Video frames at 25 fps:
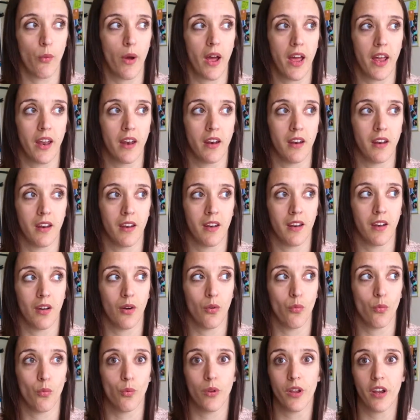When
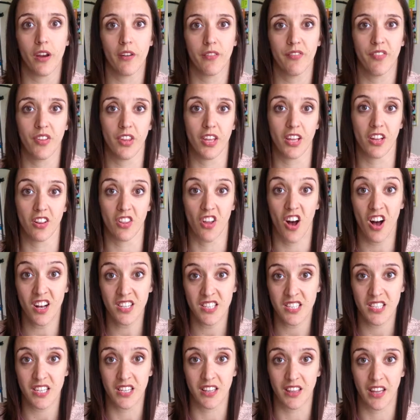we are feeling
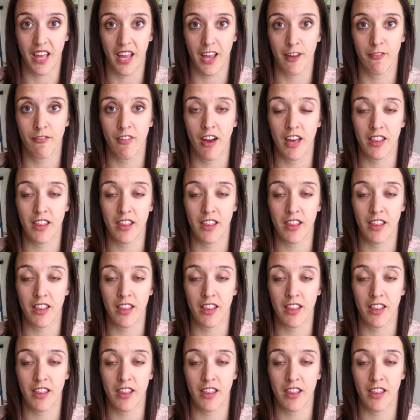lost in life,